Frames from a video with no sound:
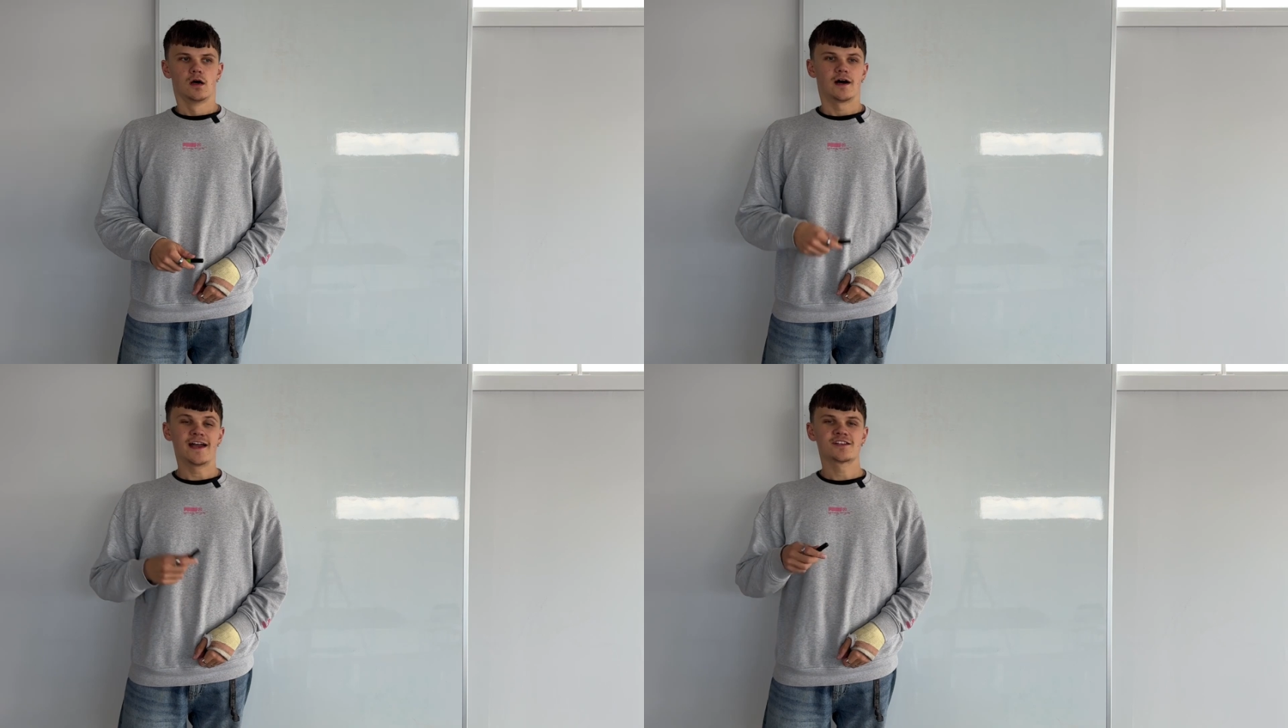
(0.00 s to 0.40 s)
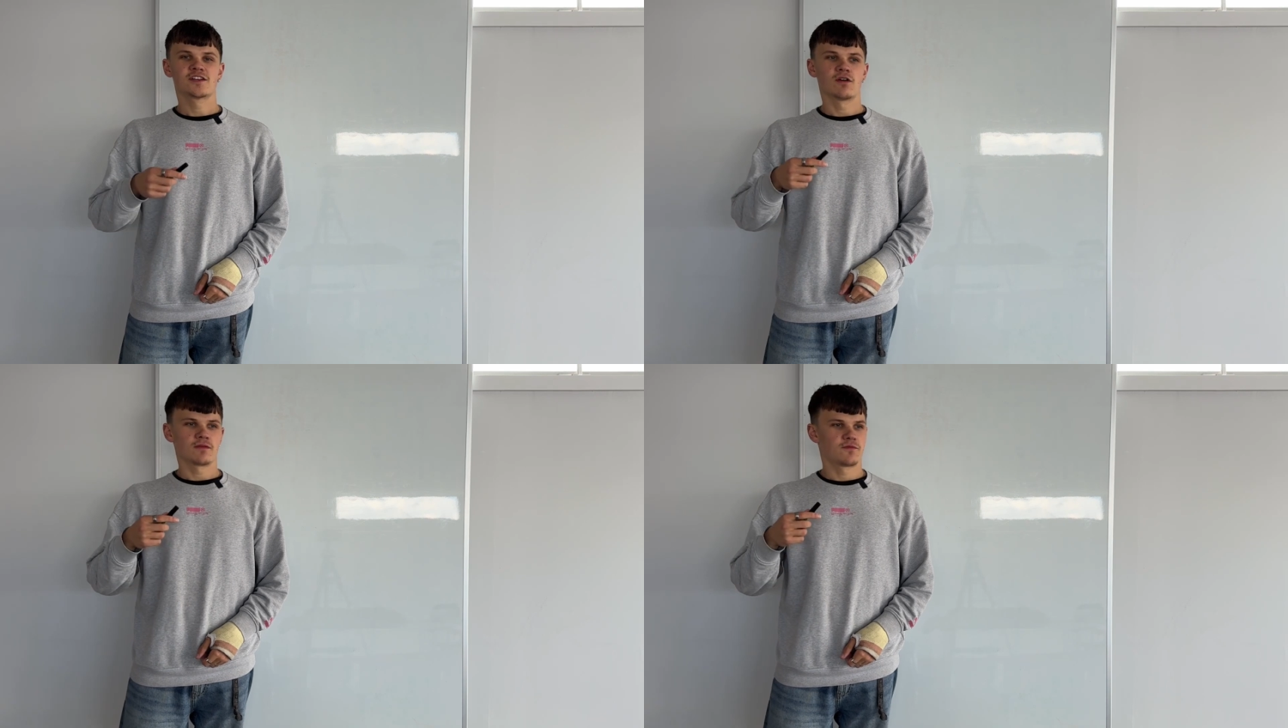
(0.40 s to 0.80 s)
I actually
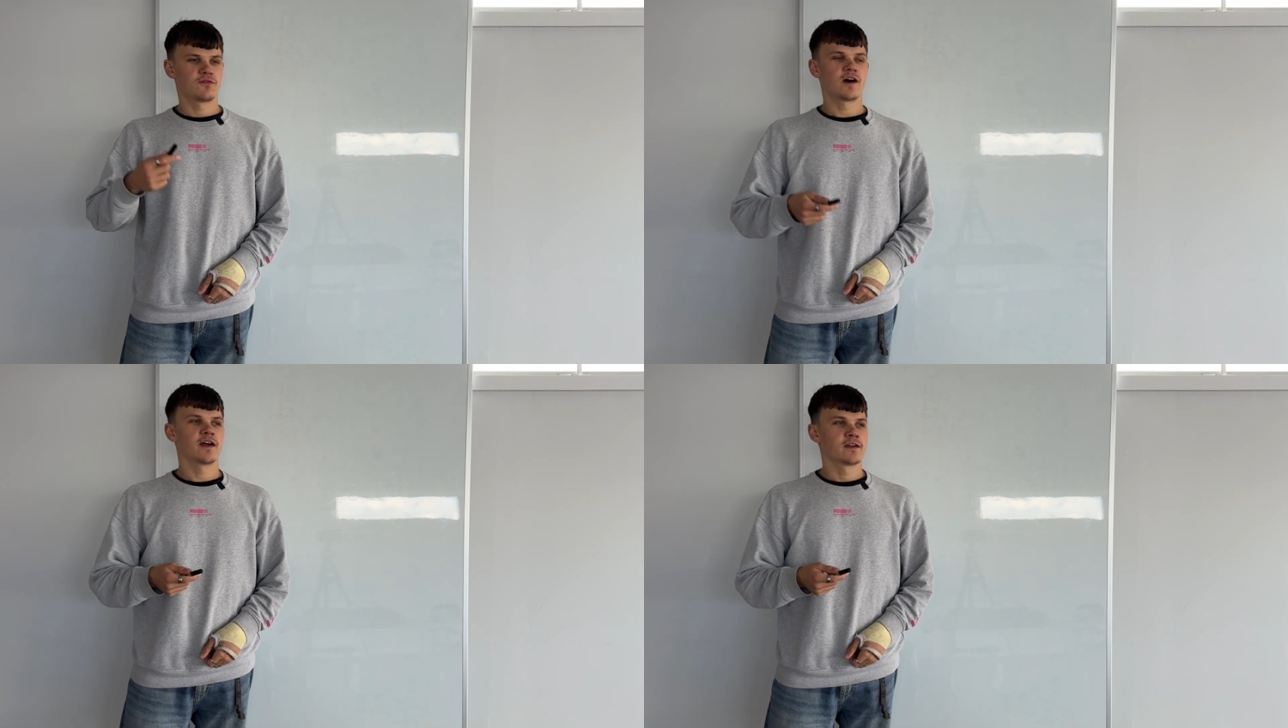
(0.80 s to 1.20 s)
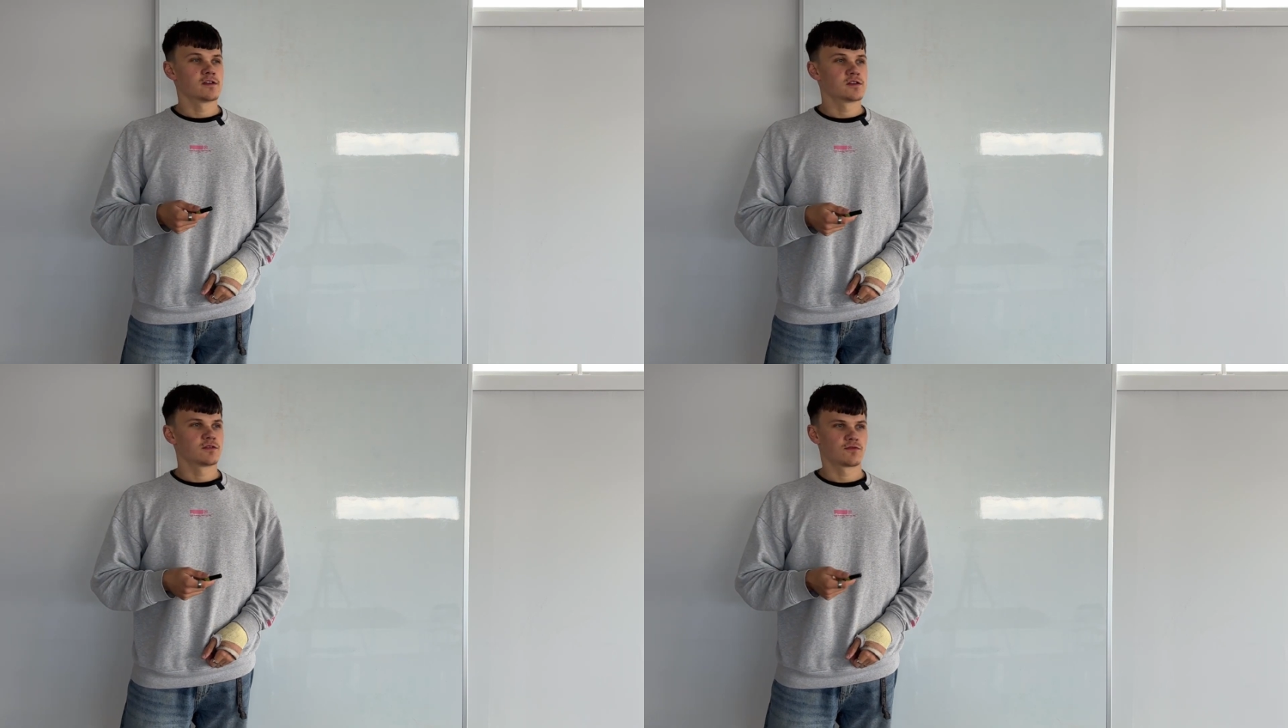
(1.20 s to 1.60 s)
got
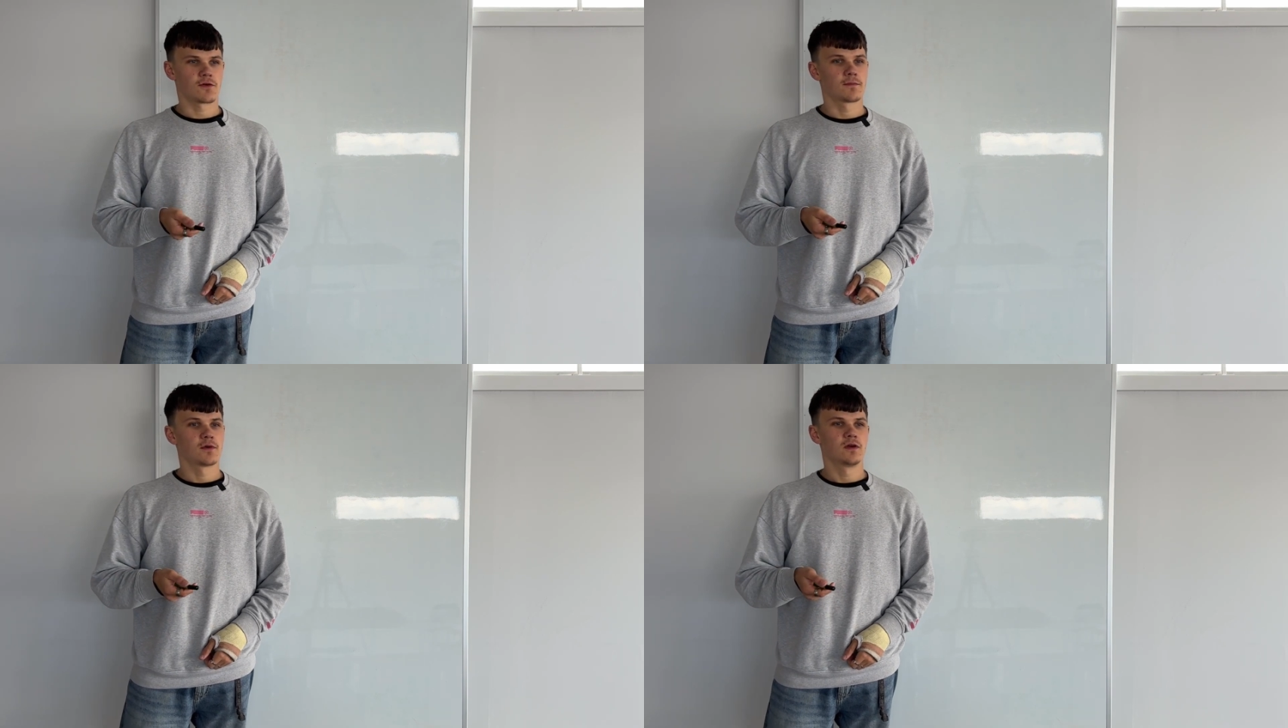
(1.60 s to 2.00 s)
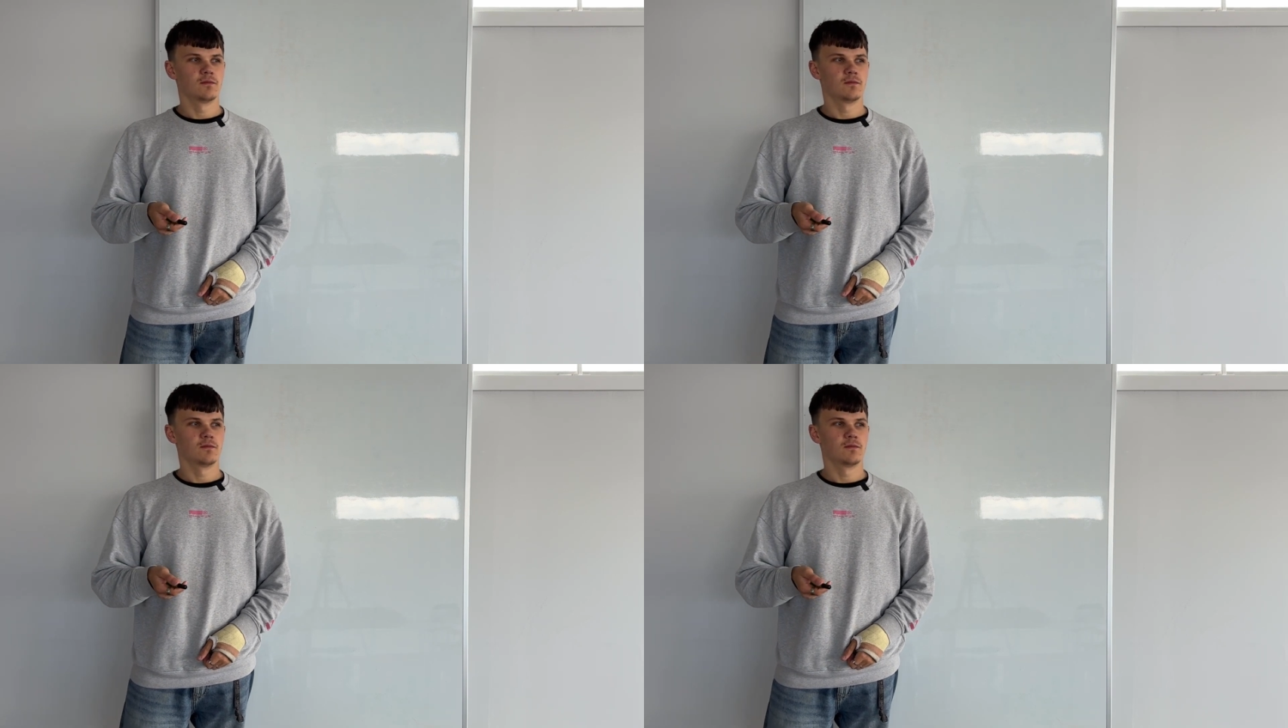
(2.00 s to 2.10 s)
fired from